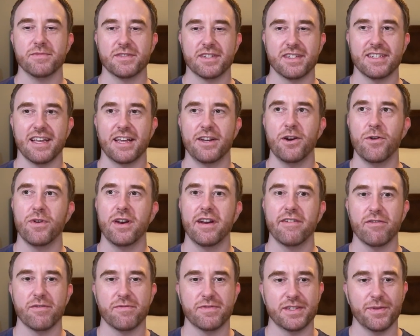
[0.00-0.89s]
Because I know
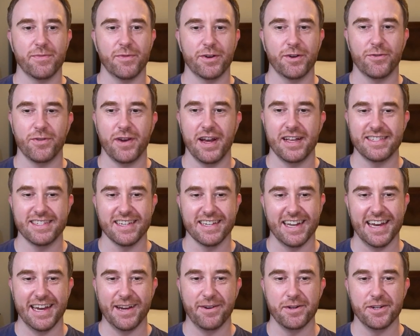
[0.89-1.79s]
whenever someone creates a
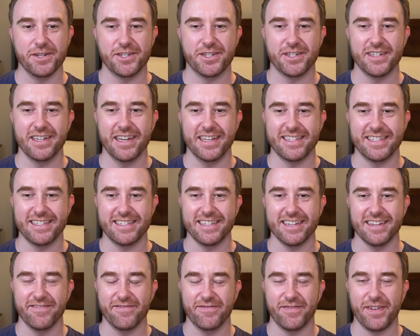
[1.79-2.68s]
language, it's
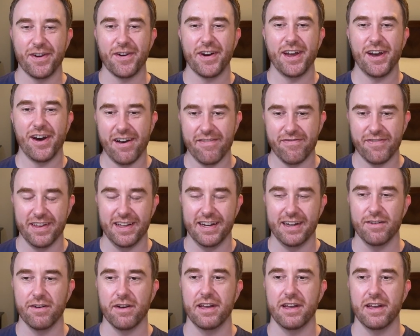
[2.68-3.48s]
very often,